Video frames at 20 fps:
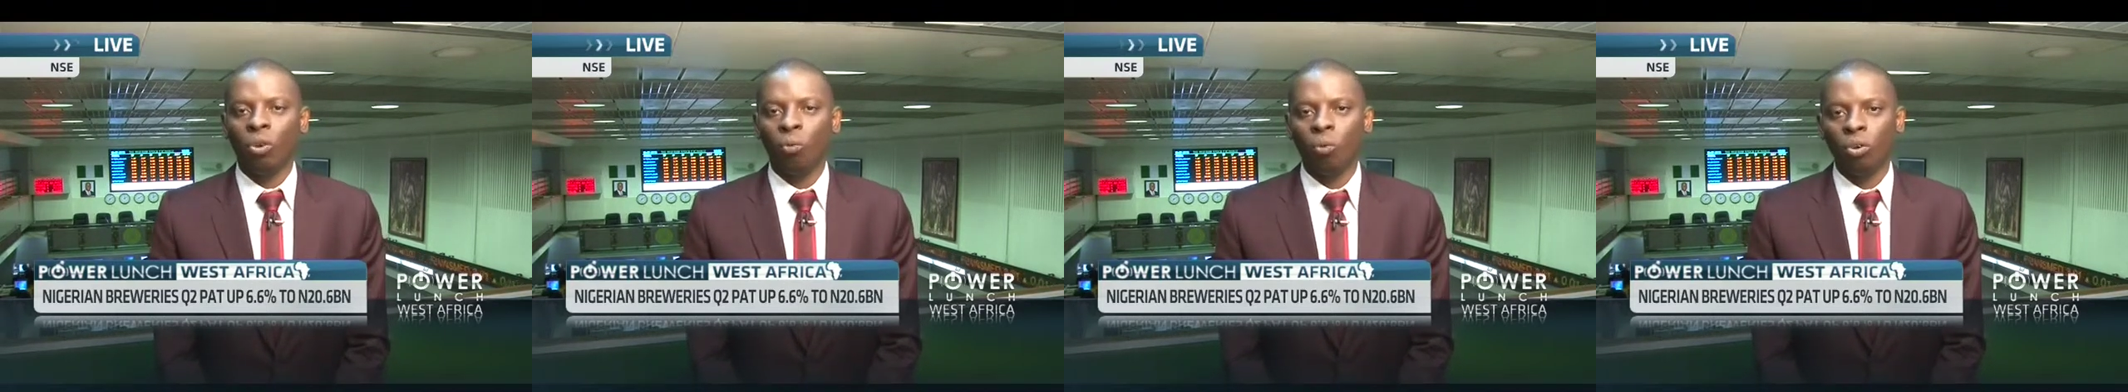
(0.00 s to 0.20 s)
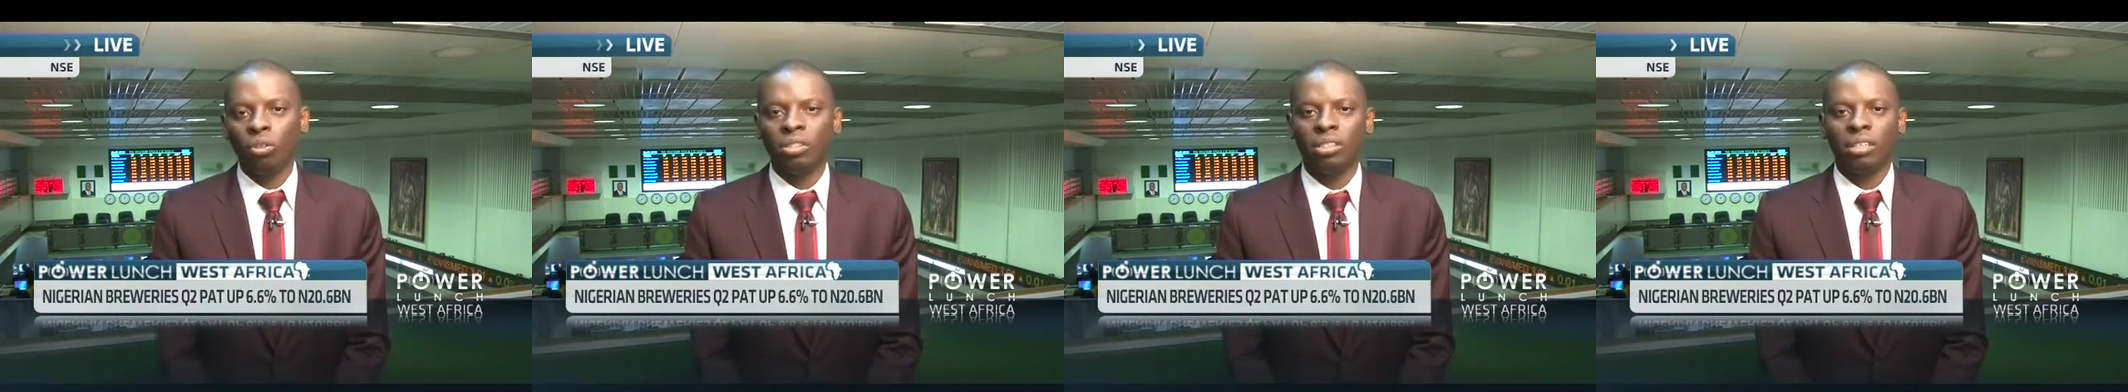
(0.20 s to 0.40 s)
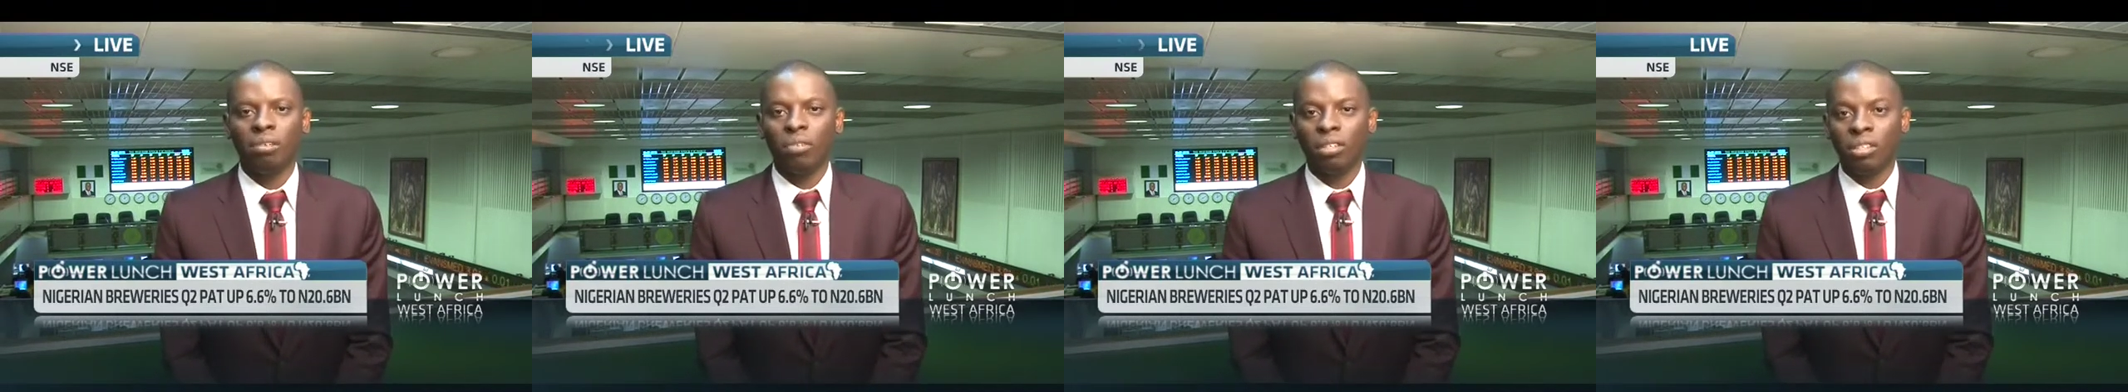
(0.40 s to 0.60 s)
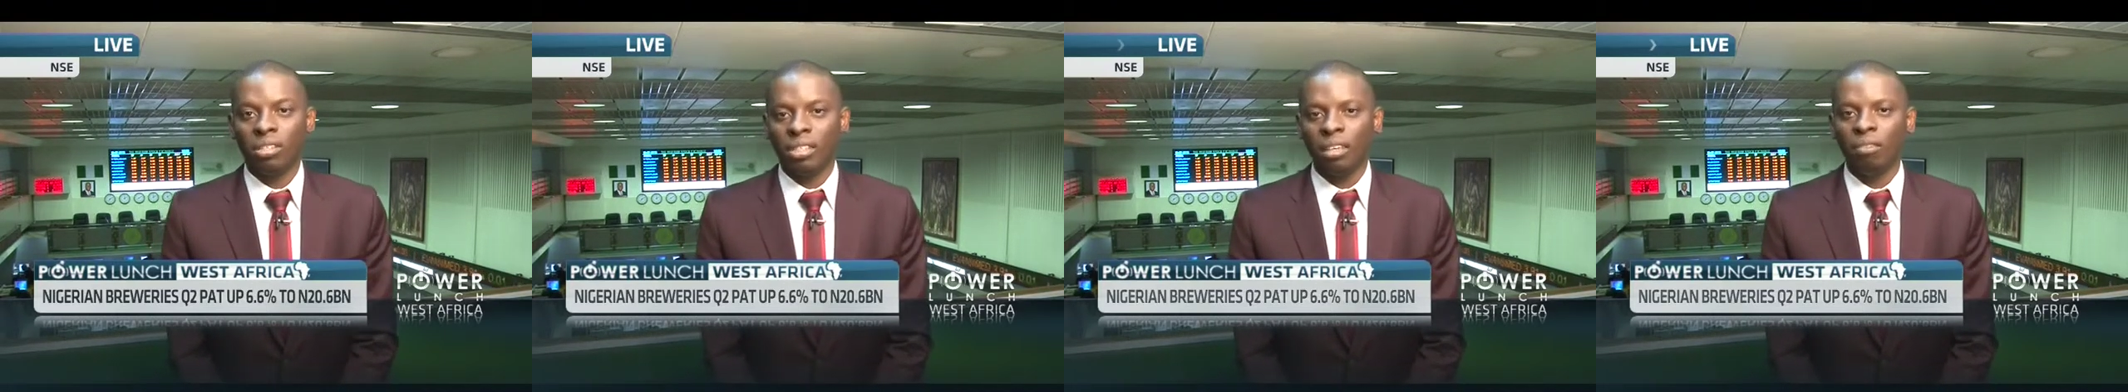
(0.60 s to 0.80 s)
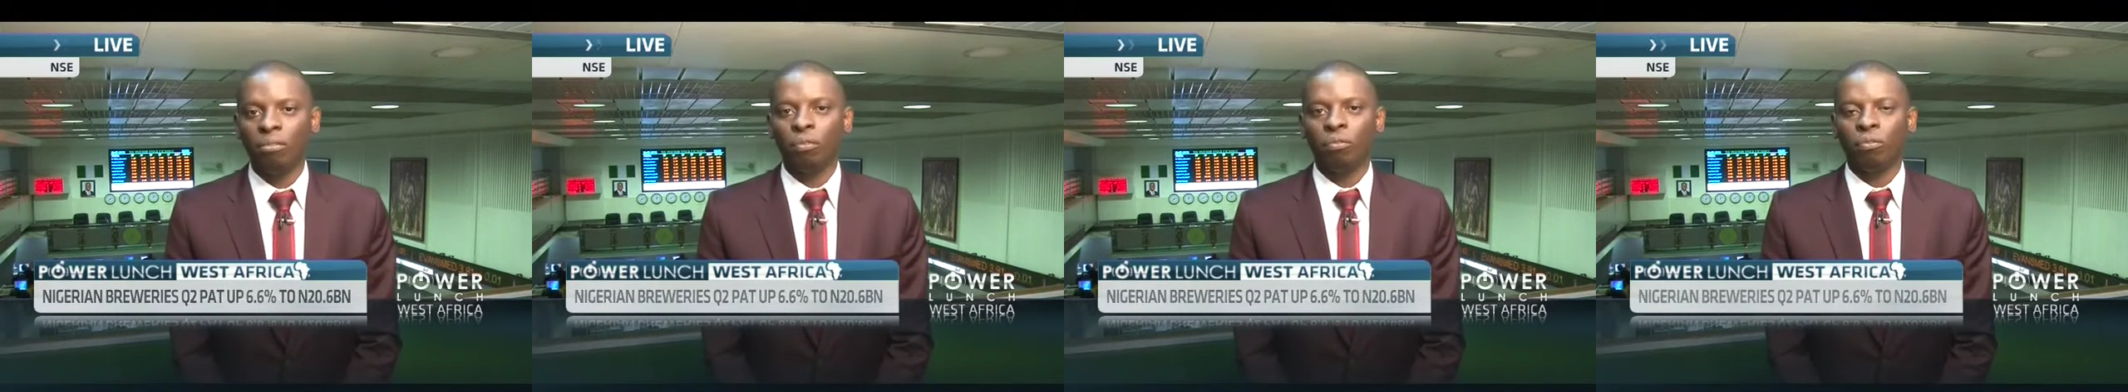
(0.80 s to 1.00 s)

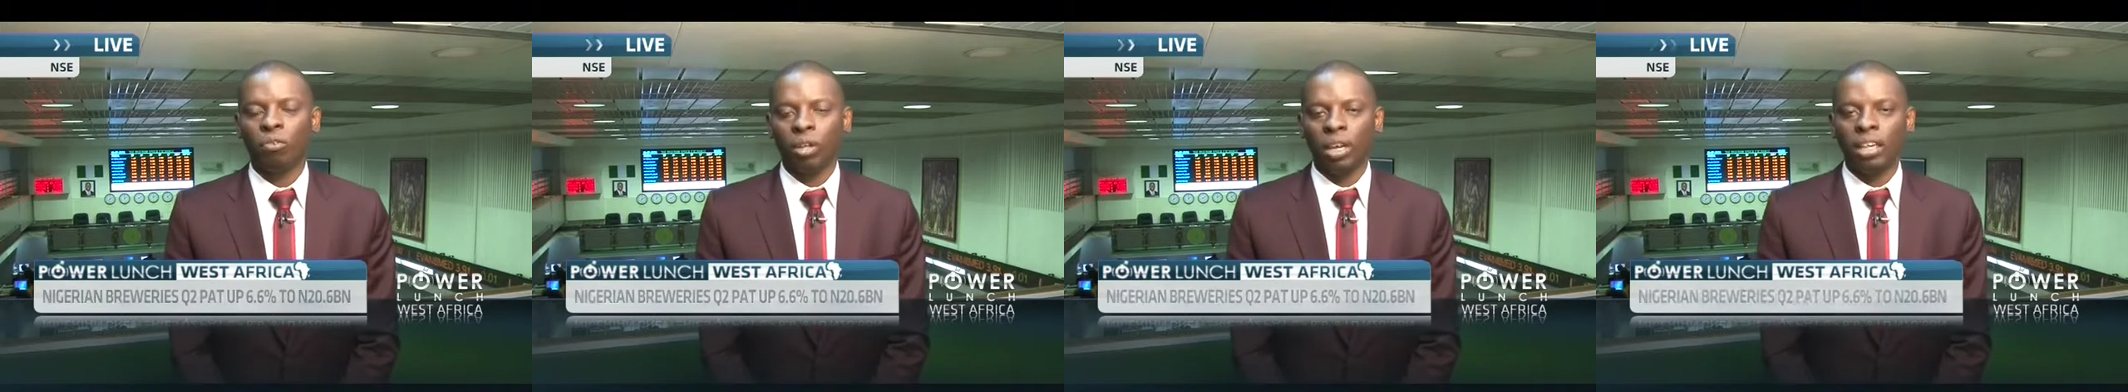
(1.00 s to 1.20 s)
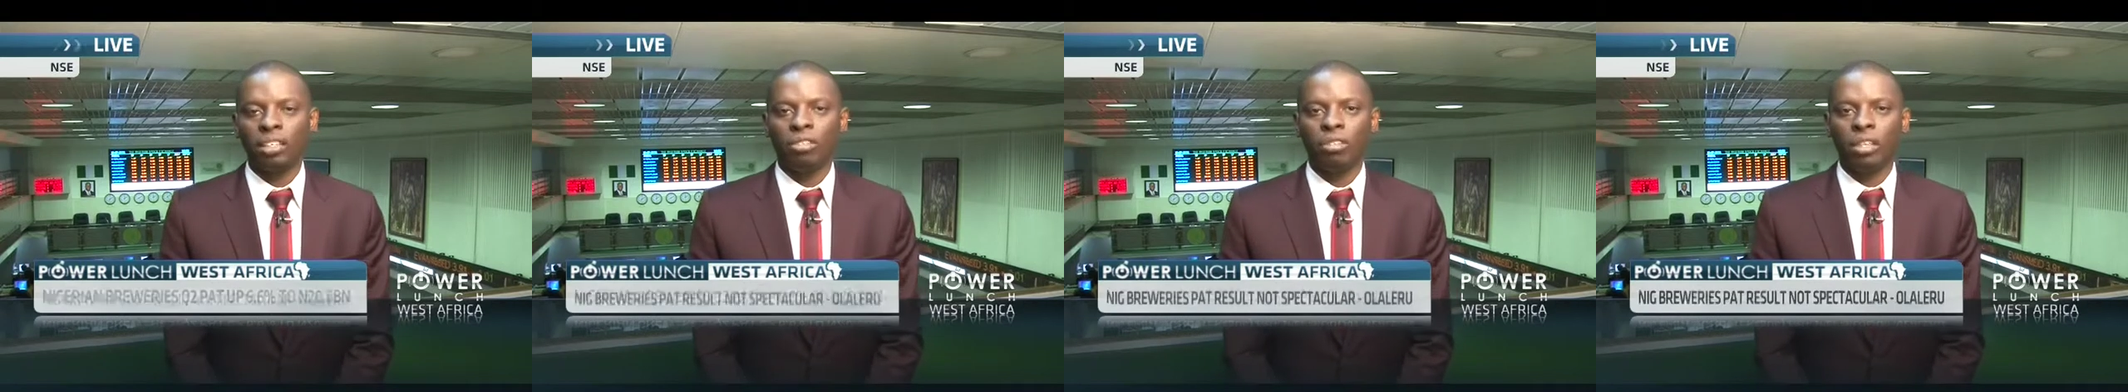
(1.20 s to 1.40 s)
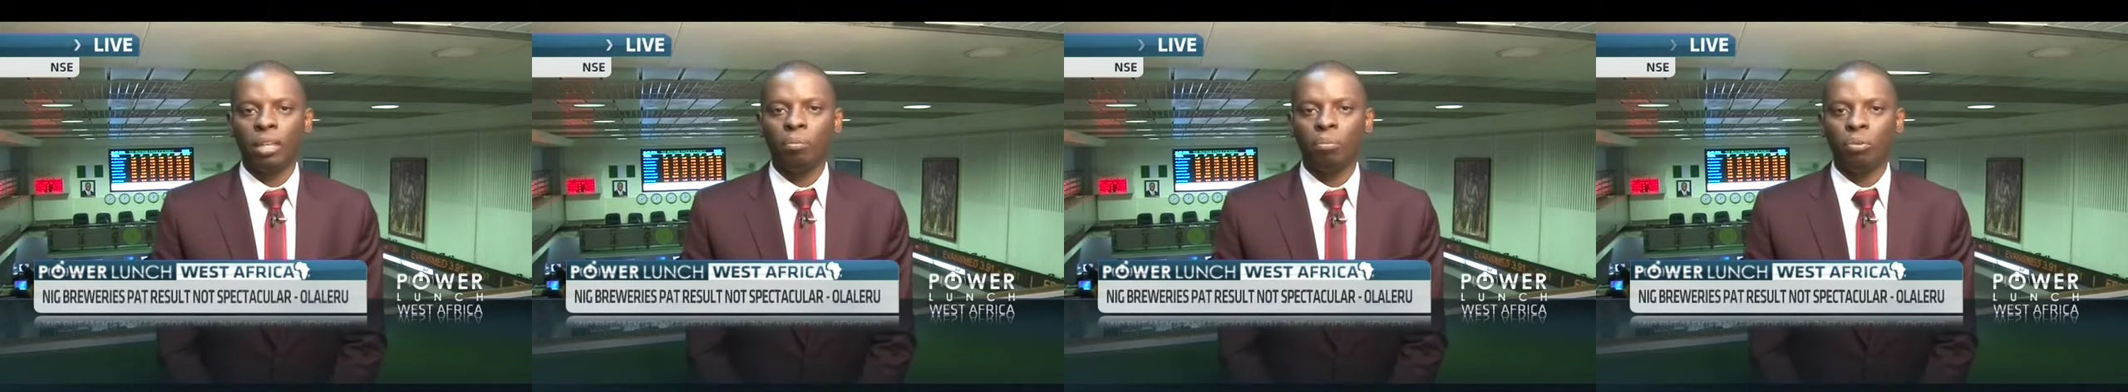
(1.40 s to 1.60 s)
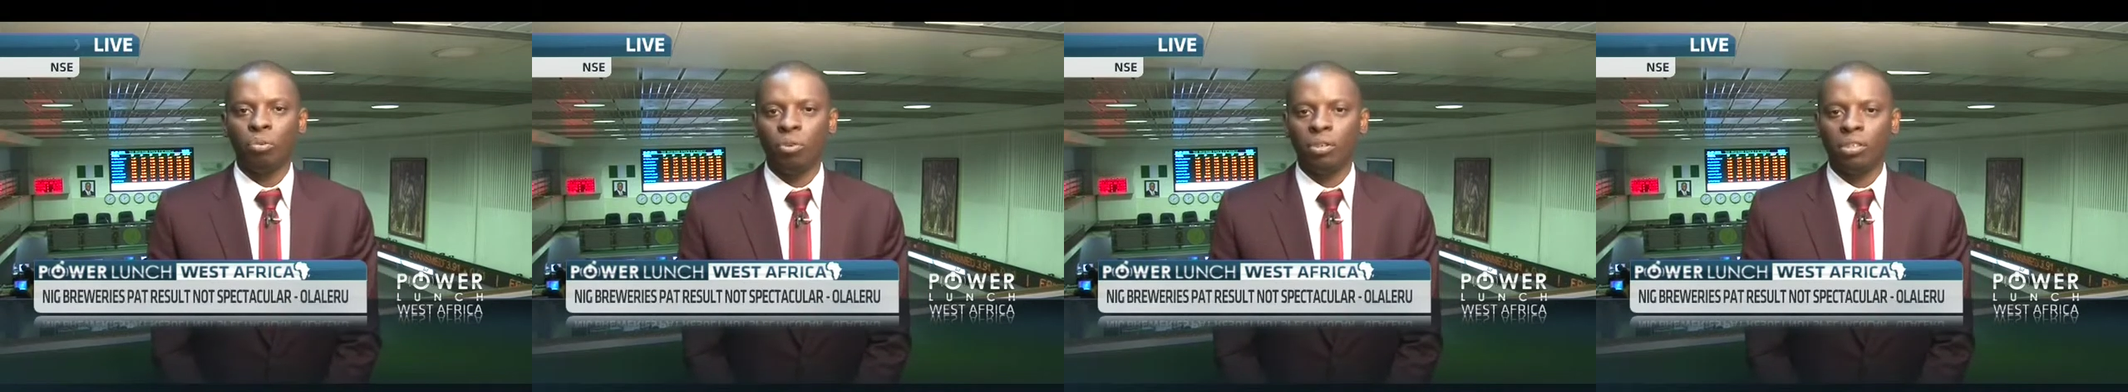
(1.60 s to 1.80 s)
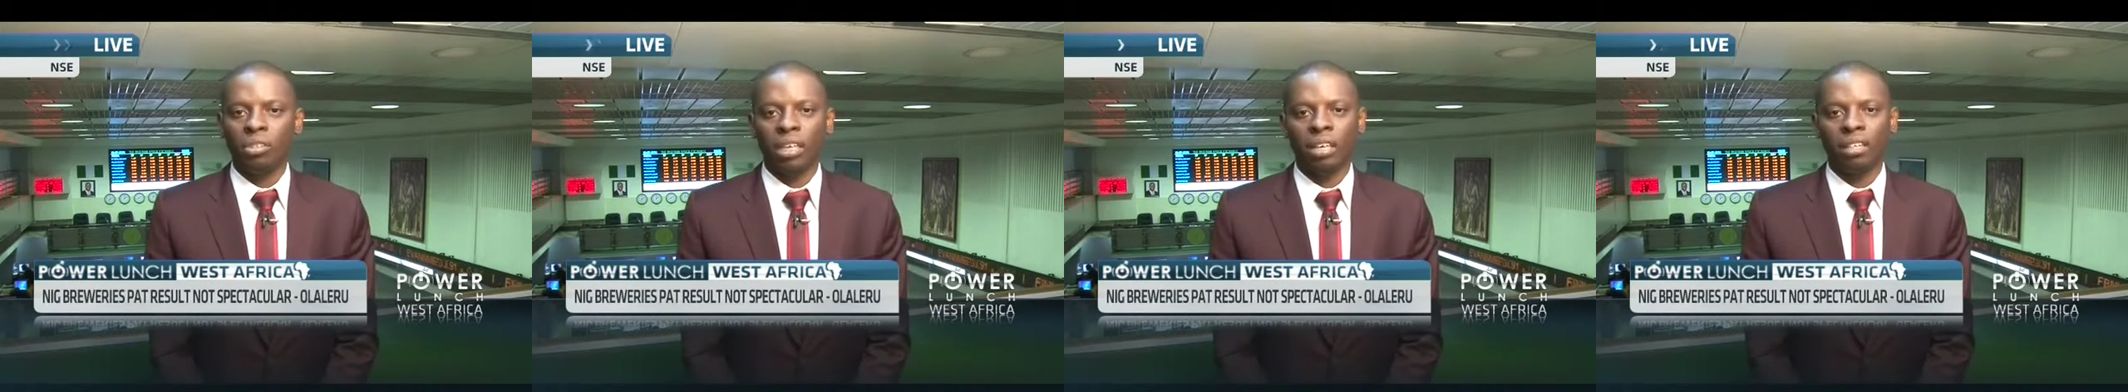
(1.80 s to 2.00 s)
177 for Nigerian
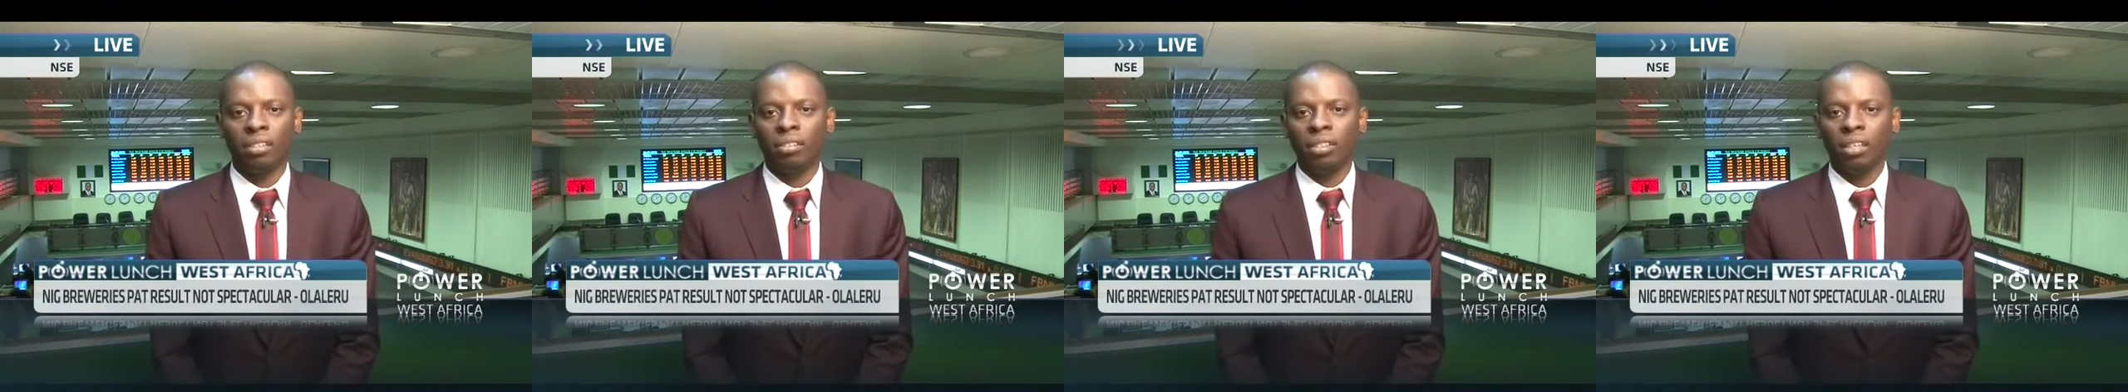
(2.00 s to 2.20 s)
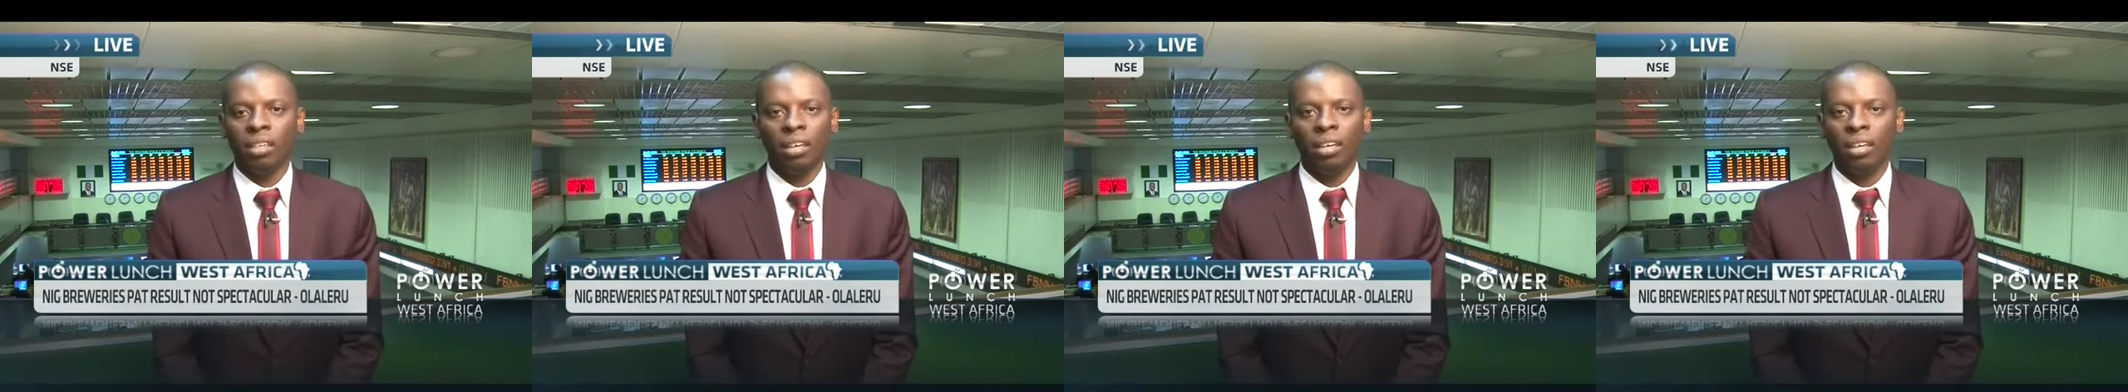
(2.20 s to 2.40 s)
breweries, and